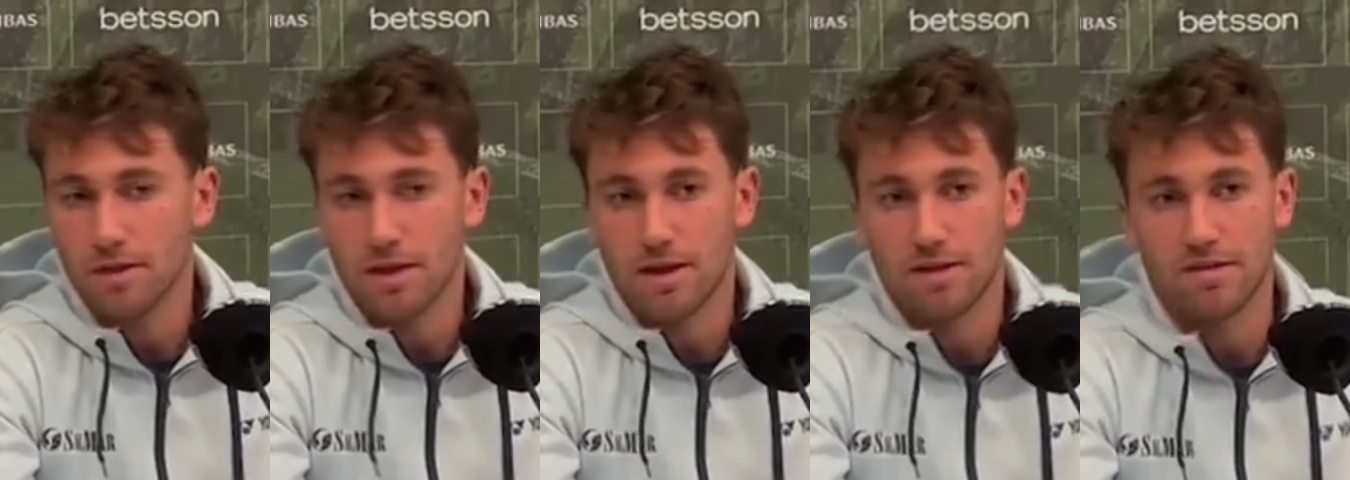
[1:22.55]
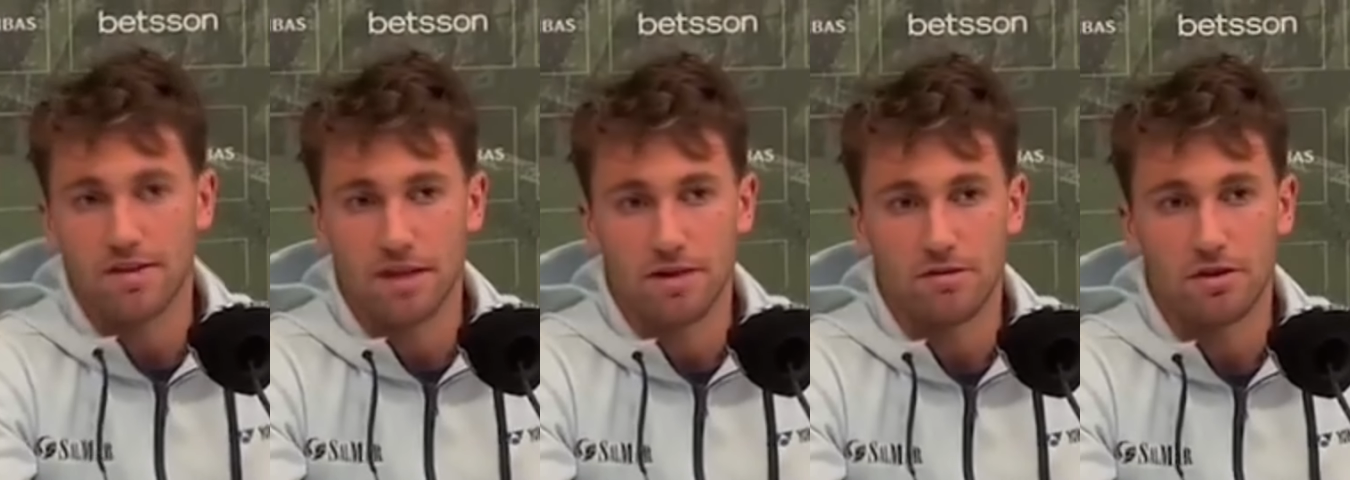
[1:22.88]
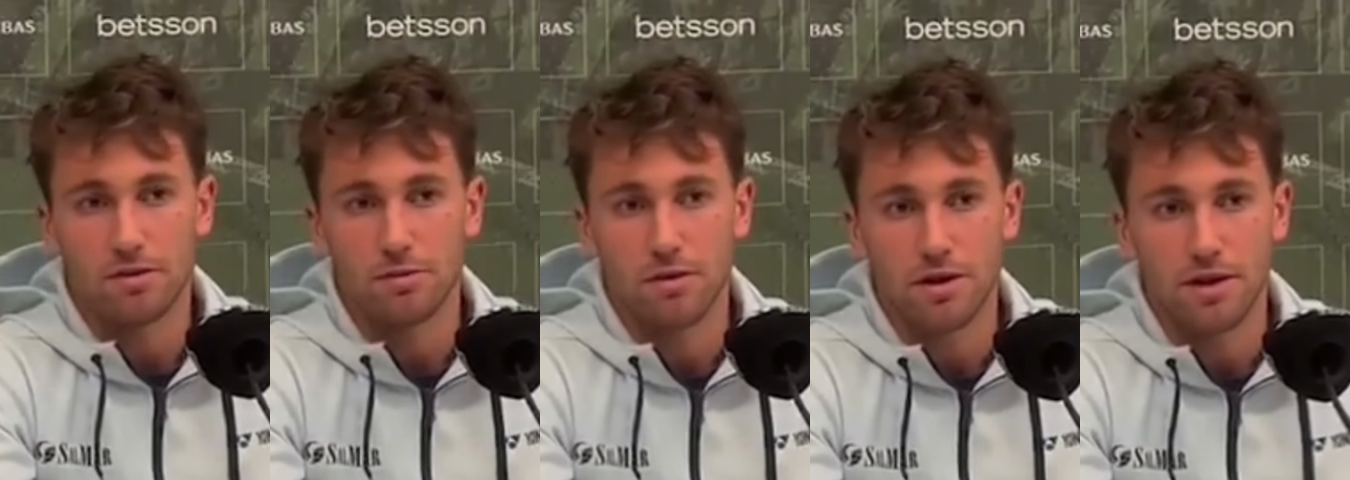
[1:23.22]
that it's
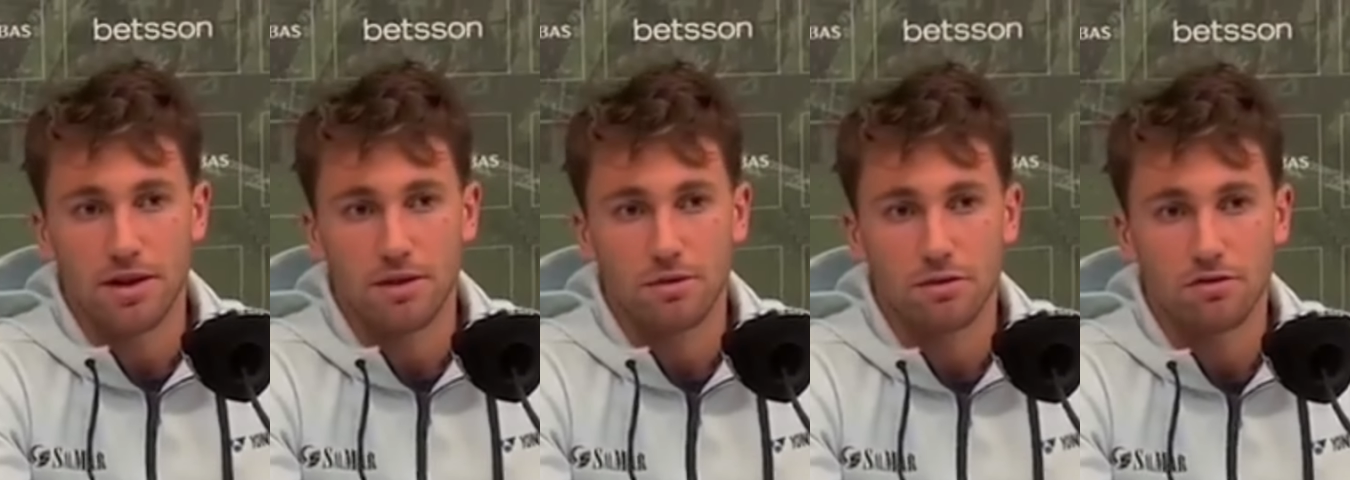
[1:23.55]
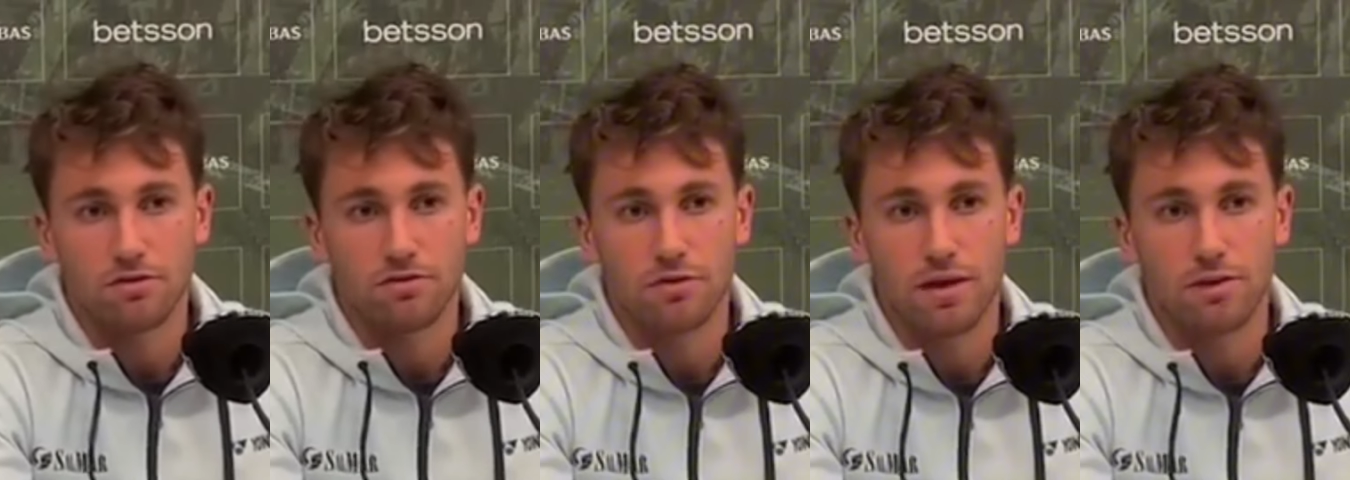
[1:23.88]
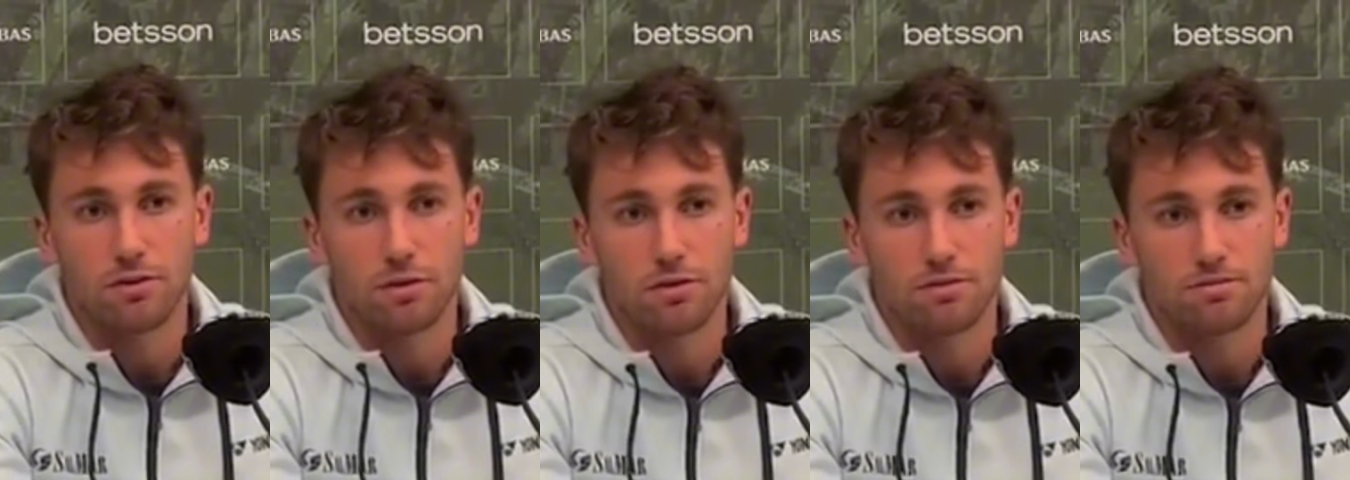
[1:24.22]
inevitable that they
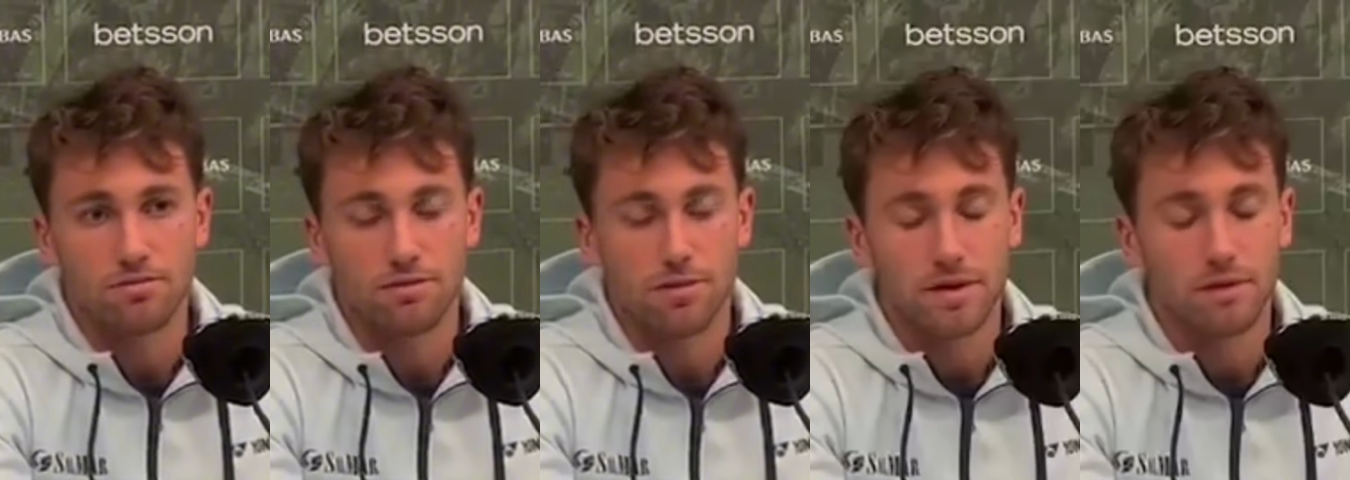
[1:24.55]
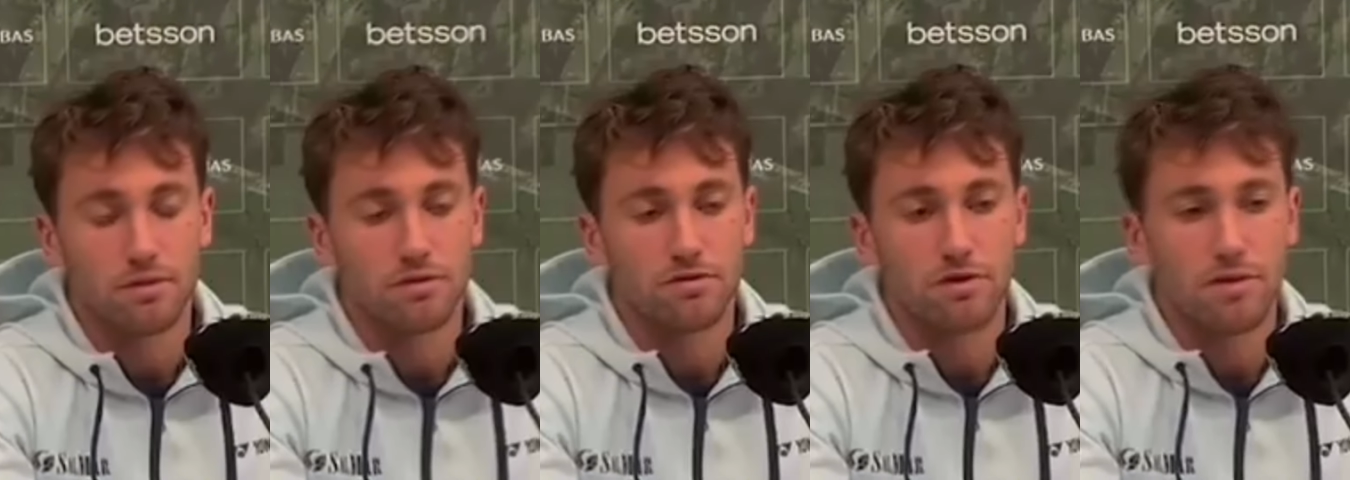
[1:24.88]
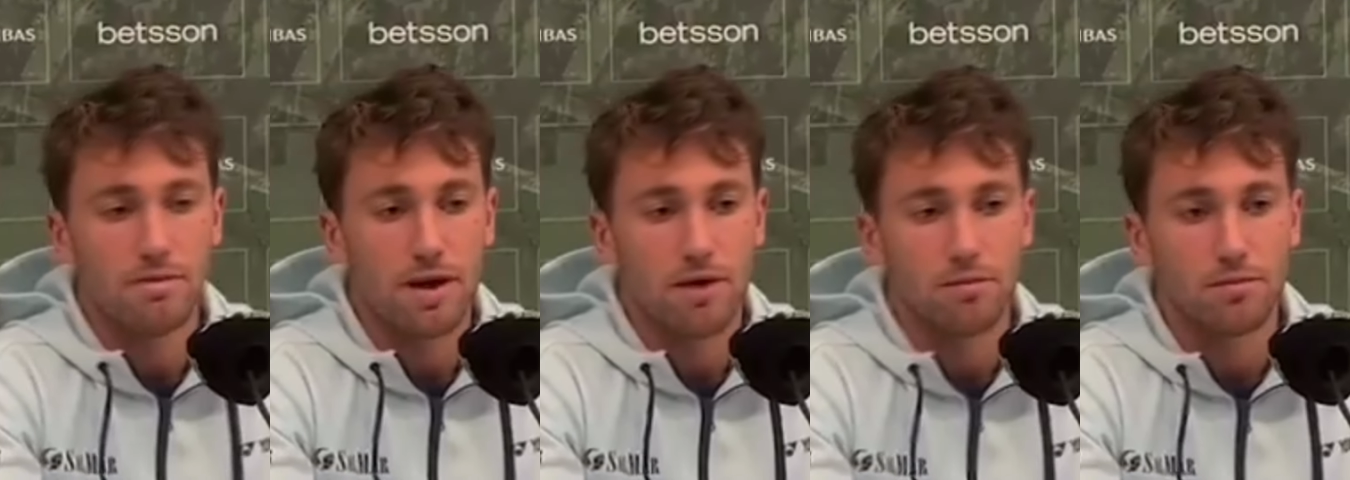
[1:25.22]
will
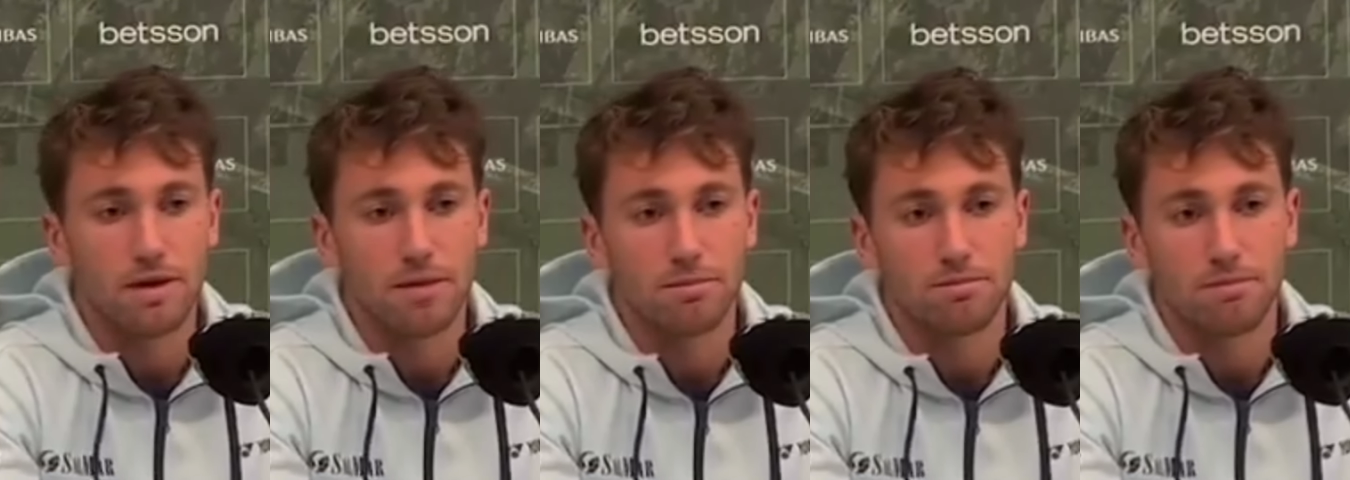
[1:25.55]
somehow be